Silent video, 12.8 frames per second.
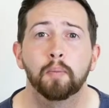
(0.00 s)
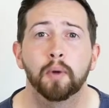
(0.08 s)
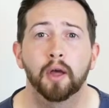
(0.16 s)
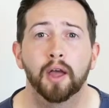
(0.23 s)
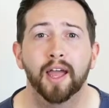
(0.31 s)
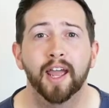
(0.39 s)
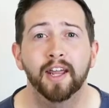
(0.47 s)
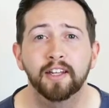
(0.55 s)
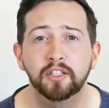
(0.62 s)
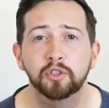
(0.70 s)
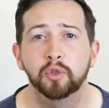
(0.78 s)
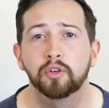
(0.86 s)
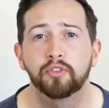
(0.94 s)
But any
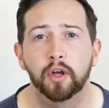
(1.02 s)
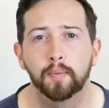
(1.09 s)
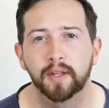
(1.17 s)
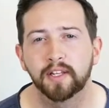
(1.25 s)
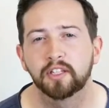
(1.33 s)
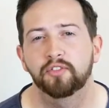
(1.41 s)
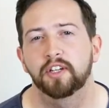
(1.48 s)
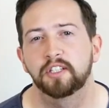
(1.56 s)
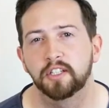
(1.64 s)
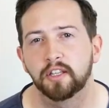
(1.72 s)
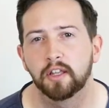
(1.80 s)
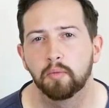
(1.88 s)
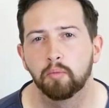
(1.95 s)
sort of army, and let's face
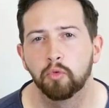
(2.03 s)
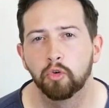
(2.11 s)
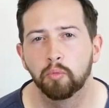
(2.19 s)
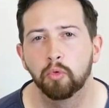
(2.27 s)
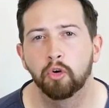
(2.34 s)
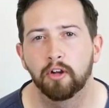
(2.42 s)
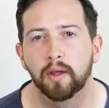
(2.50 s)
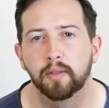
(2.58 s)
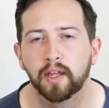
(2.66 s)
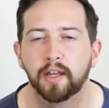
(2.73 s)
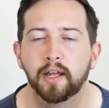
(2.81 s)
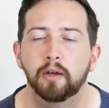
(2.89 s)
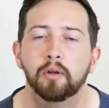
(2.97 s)
it, there are more and more out
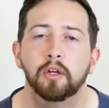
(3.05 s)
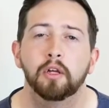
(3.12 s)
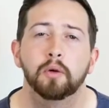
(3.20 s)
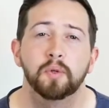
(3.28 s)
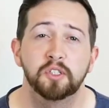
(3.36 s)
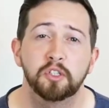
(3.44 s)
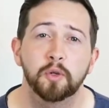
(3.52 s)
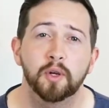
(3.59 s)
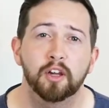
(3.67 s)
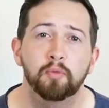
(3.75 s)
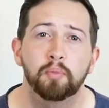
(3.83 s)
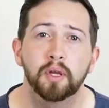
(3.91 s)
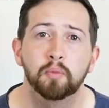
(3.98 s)
there now, which do
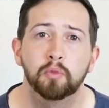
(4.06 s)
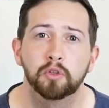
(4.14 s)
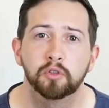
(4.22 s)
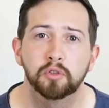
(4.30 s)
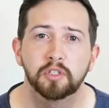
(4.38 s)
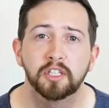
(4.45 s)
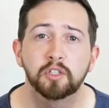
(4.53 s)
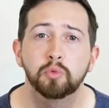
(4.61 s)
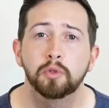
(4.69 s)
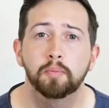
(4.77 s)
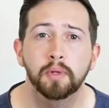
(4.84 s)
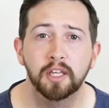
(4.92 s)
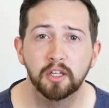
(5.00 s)
have big models, this
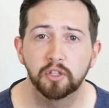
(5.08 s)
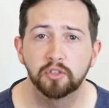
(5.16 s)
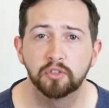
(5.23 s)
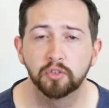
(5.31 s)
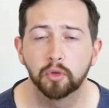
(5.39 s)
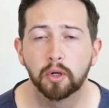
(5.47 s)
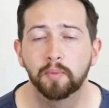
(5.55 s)
would be useful.